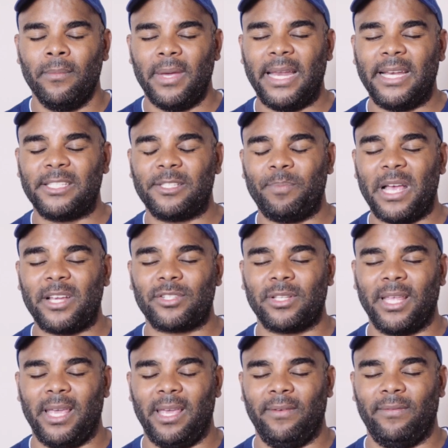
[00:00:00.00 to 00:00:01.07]
and
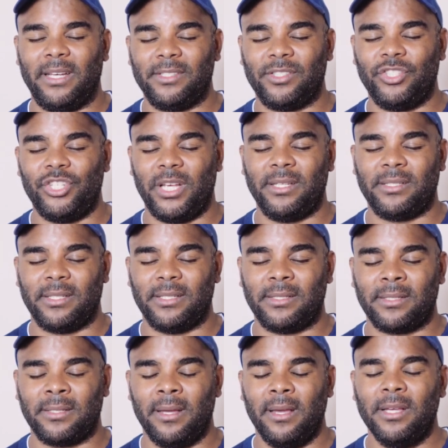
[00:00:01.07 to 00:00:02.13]
especially even as
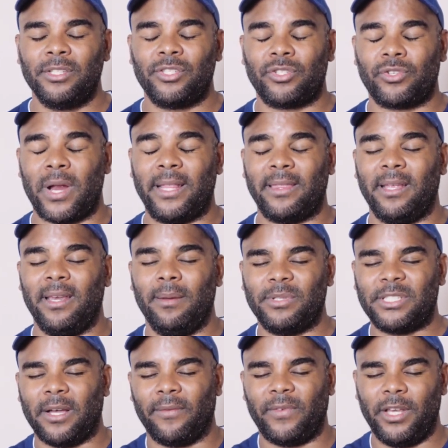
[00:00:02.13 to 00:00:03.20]
Jesus strengthened
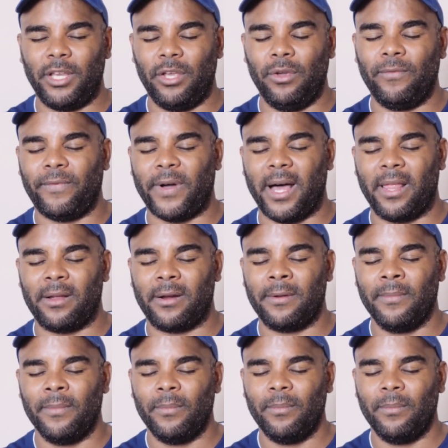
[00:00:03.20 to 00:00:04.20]
himself in you, Father,